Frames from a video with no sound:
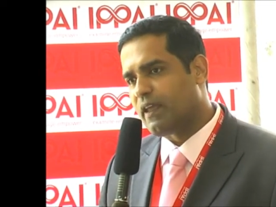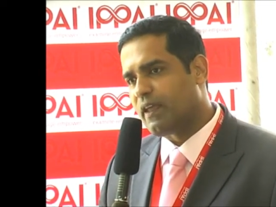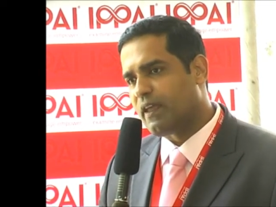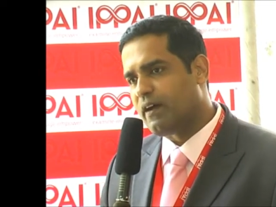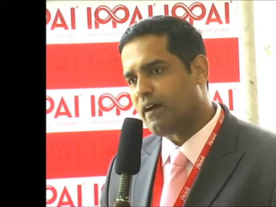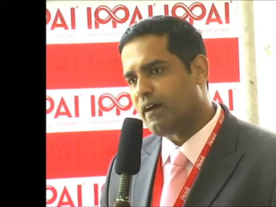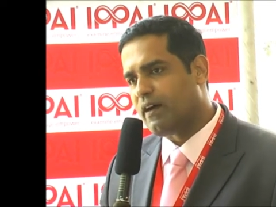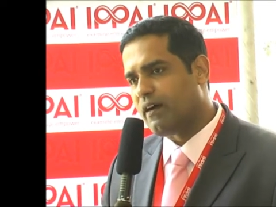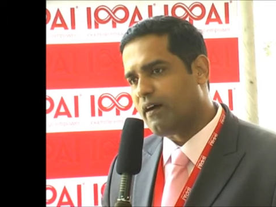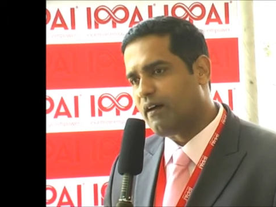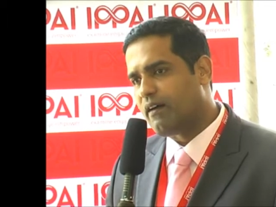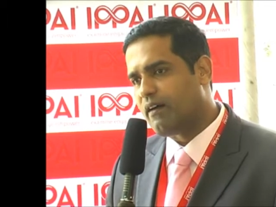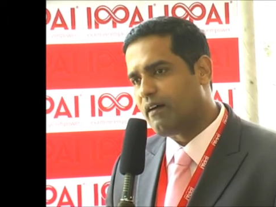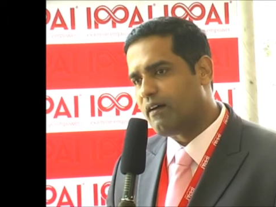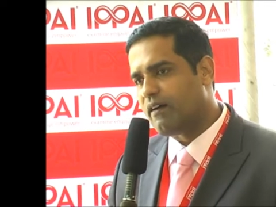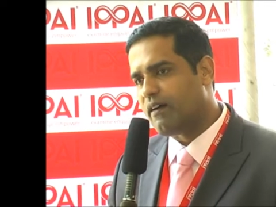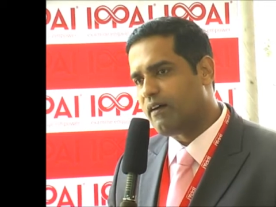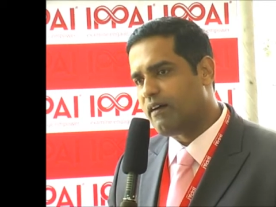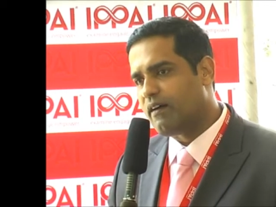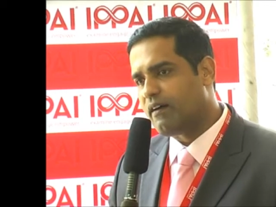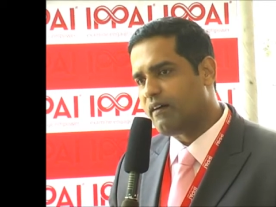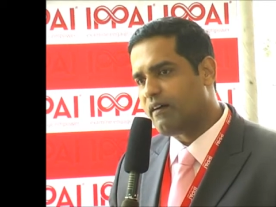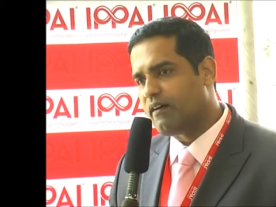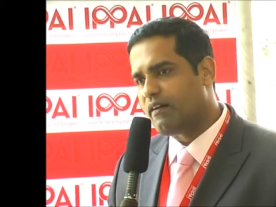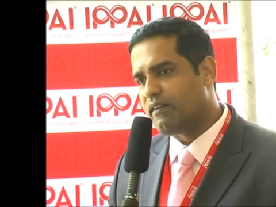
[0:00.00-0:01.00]

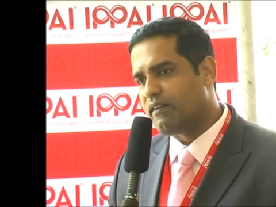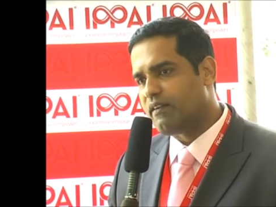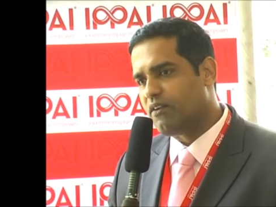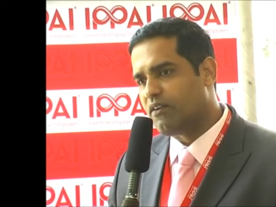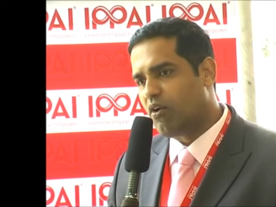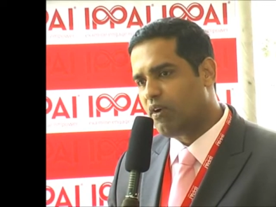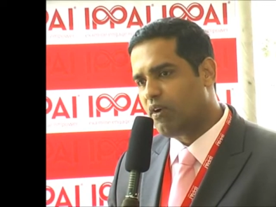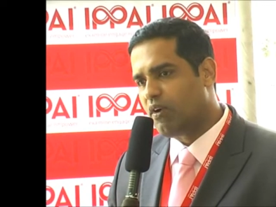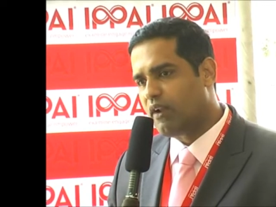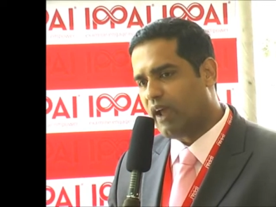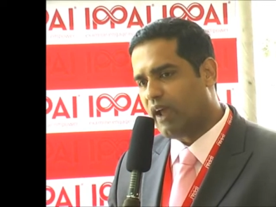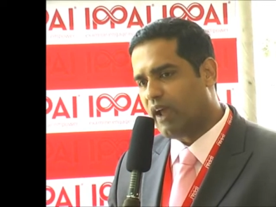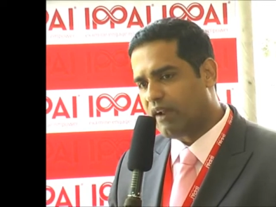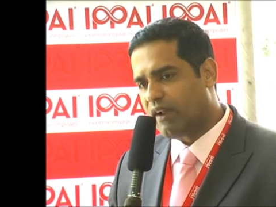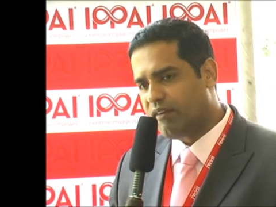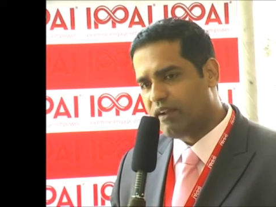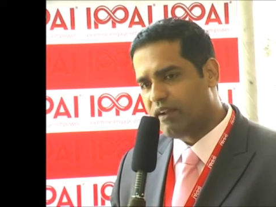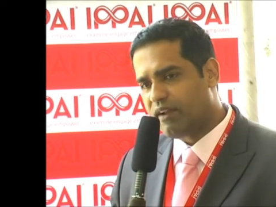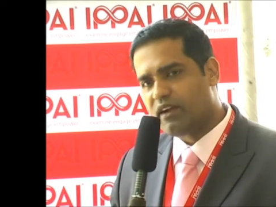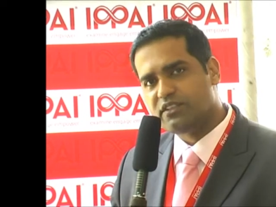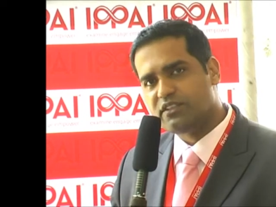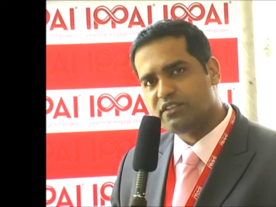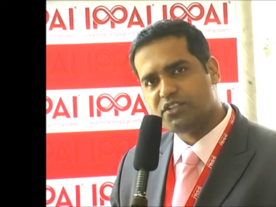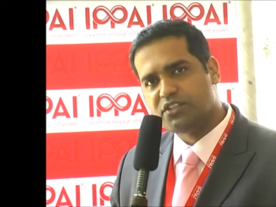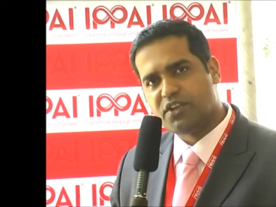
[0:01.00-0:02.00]

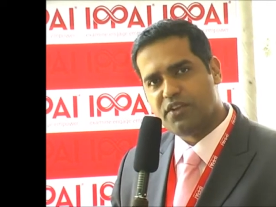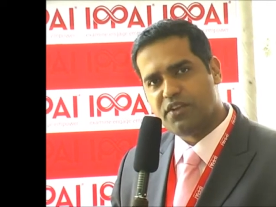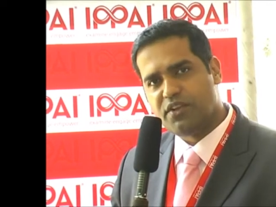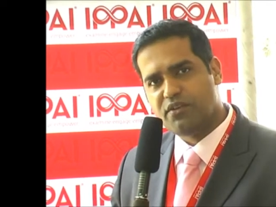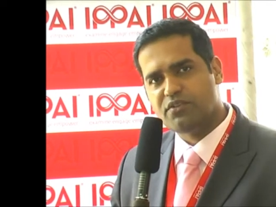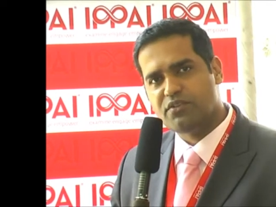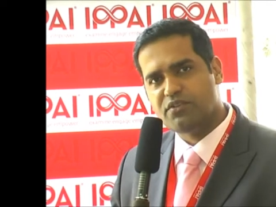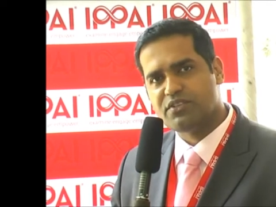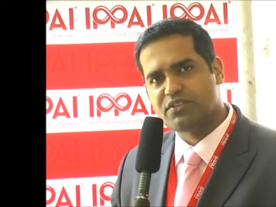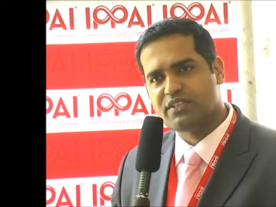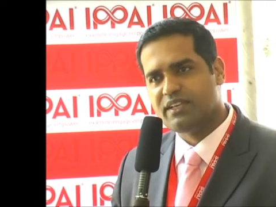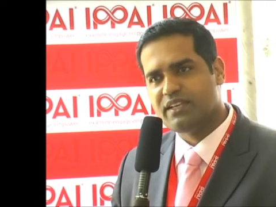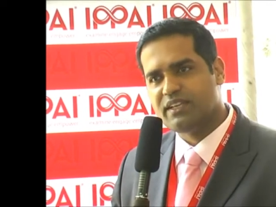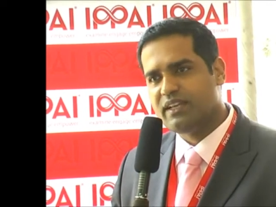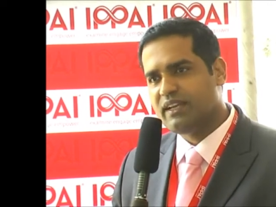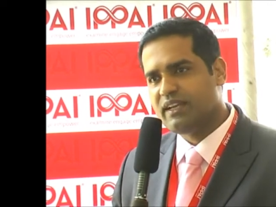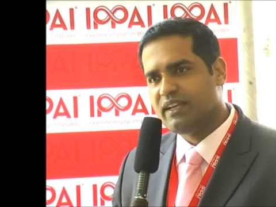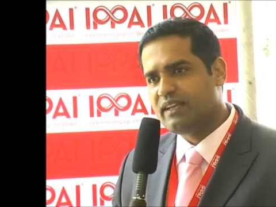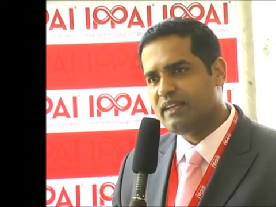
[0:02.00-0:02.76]
non-agriculture use